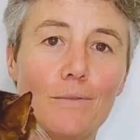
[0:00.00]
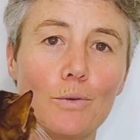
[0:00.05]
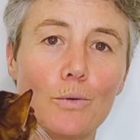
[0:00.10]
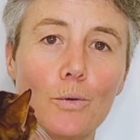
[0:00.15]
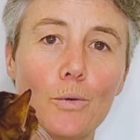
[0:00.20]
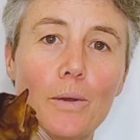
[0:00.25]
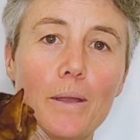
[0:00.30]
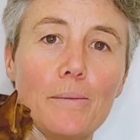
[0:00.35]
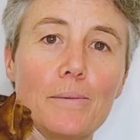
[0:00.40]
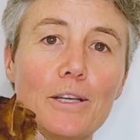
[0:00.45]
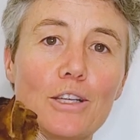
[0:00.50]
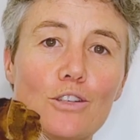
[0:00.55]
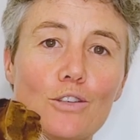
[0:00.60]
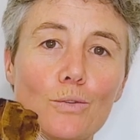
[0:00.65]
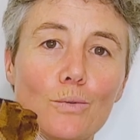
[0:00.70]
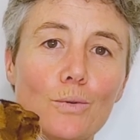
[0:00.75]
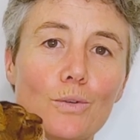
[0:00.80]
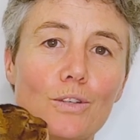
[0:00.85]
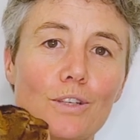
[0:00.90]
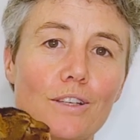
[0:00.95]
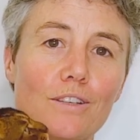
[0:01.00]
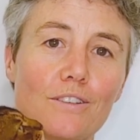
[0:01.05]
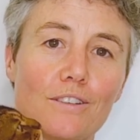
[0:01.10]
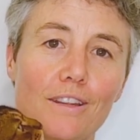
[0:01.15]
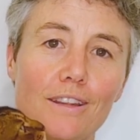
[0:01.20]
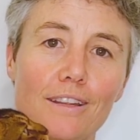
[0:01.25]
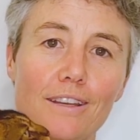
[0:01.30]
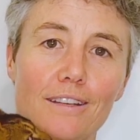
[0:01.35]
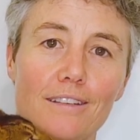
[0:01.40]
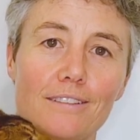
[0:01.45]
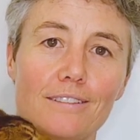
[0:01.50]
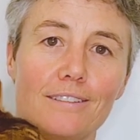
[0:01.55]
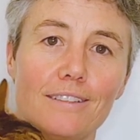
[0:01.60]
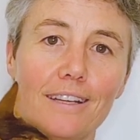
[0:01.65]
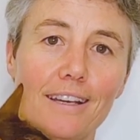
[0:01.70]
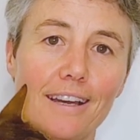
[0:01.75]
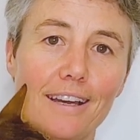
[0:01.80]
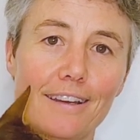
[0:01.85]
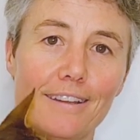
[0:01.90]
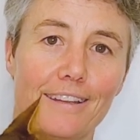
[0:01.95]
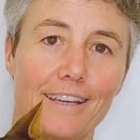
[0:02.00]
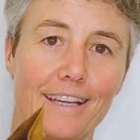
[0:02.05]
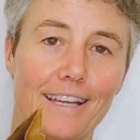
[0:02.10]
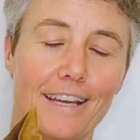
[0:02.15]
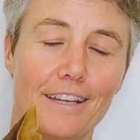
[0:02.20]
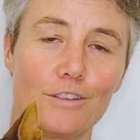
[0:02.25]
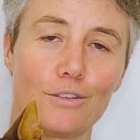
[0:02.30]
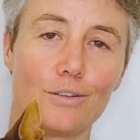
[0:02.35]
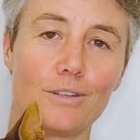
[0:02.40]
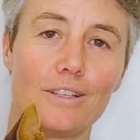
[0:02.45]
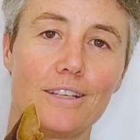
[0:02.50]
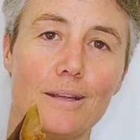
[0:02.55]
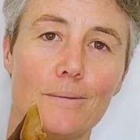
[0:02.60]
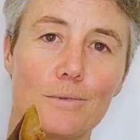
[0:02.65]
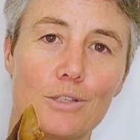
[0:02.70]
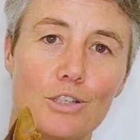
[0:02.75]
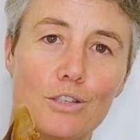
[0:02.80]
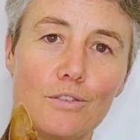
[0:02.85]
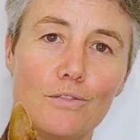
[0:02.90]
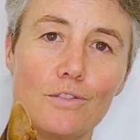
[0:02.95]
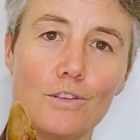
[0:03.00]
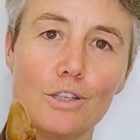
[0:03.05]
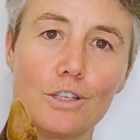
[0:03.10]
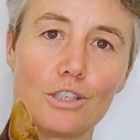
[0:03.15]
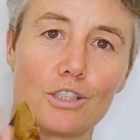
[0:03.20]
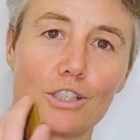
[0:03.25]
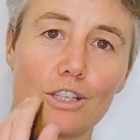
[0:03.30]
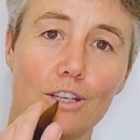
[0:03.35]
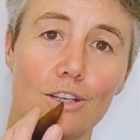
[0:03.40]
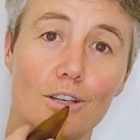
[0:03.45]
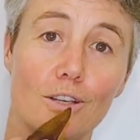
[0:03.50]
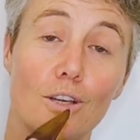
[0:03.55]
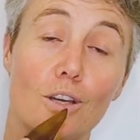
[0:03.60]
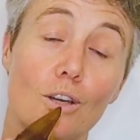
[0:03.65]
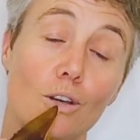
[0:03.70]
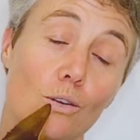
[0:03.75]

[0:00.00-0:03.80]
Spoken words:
them a wee bit shorter so that they can't do the damage to your furniture,